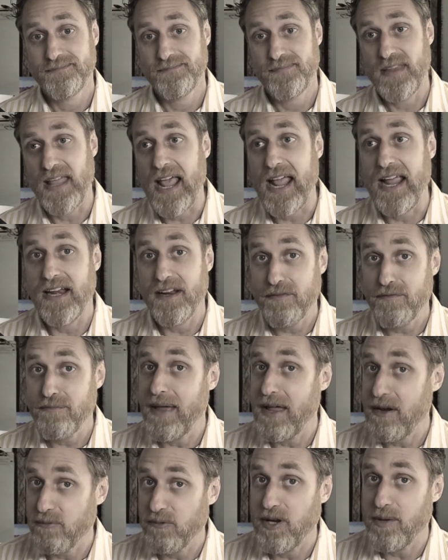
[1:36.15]
The hate of
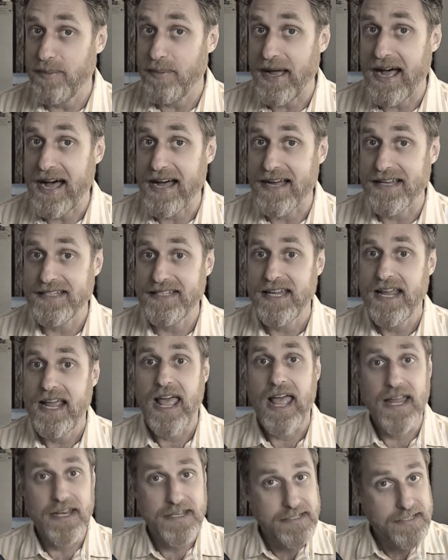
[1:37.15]
men will pass,
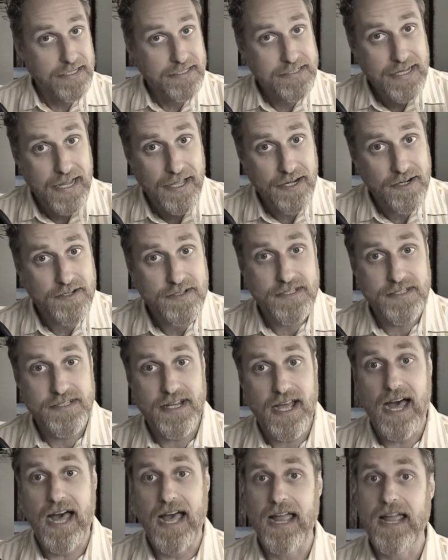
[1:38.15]
and dictators
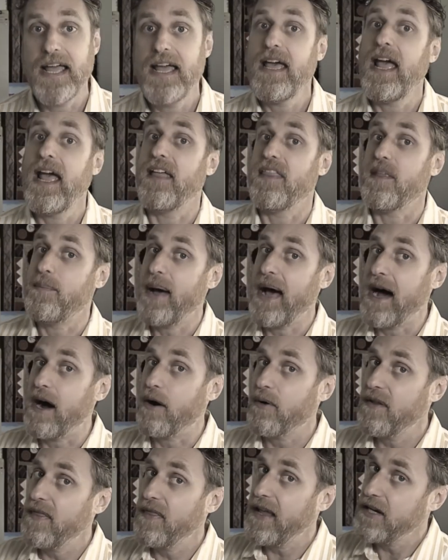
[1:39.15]
die, and the
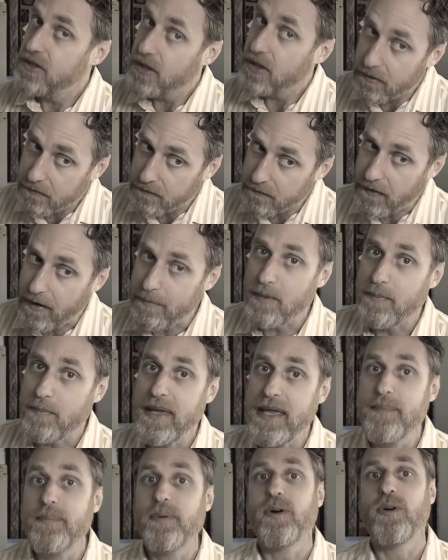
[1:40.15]
power they took from the
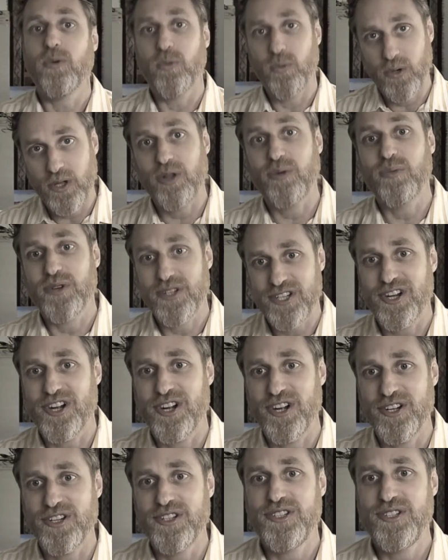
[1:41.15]
people will
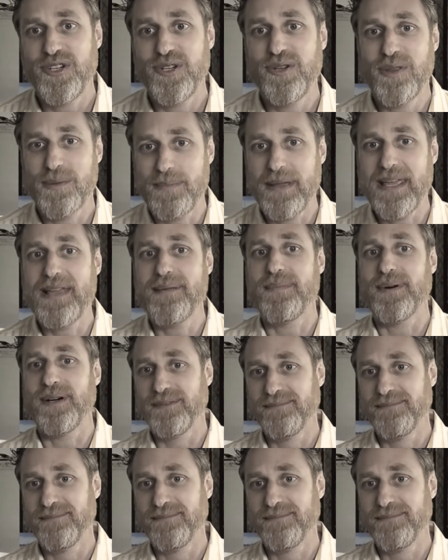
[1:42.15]
return to the people.